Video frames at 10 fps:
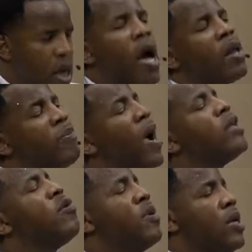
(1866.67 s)
And by the
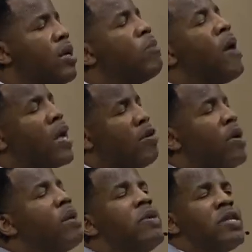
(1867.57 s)
way, by the way,
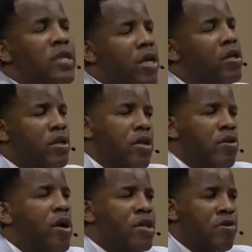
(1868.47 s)
let me say this to you
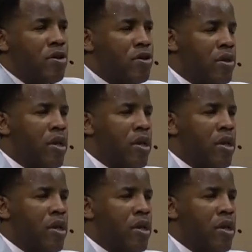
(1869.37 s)
as Christian.